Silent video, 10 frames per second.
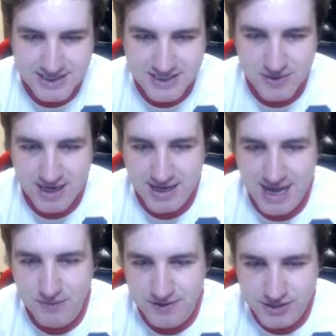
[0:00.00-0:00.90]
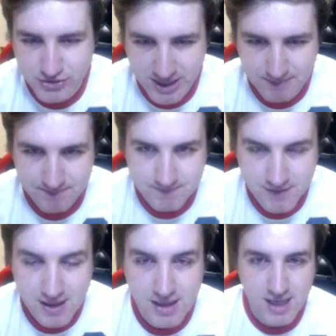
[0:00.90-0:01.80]
do that now on the stream.
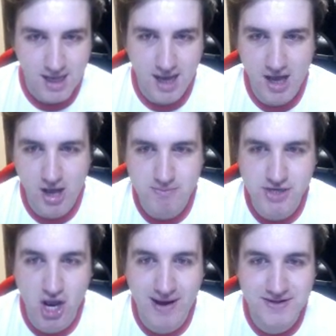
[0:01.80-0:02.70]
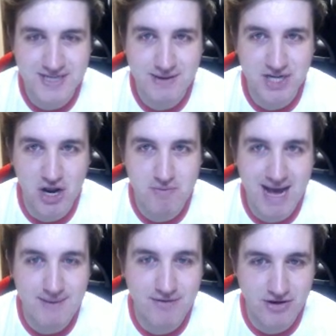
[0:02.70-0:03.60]
Um, yo, how's, how's it going, Matt?
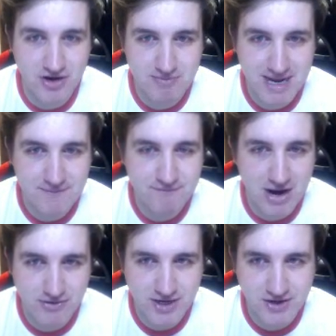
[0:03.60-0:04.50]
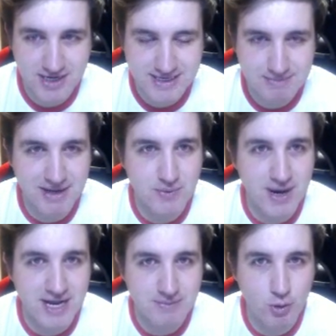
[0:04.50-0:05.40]
I'm very good, man. Very good indeed. By the
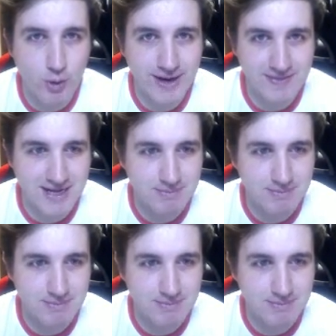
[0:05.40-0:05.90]
way, quick thing